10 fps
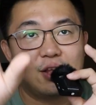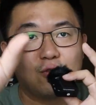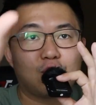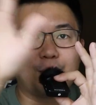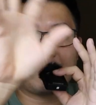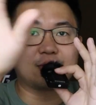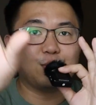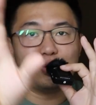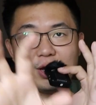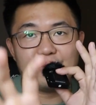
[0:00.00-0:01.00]
then you top up
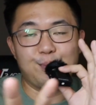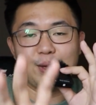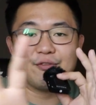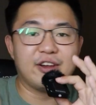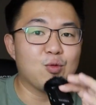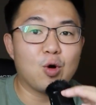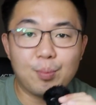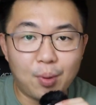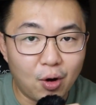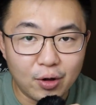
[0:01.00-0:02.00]
someone, you get big specific
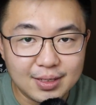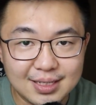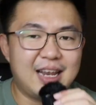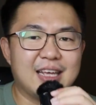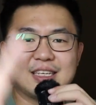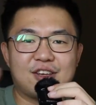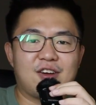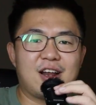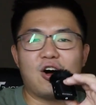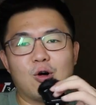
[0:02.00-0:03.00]
reward points and
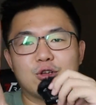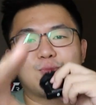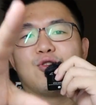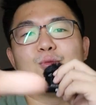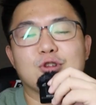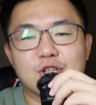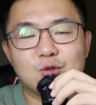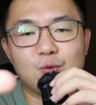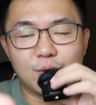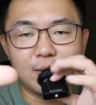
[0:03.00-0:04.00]
etc. All those
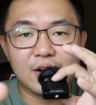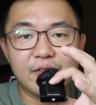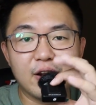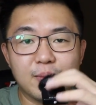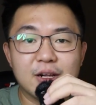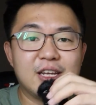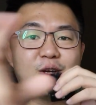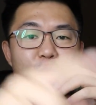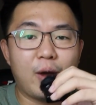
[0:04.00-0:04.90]
promotions will be available in the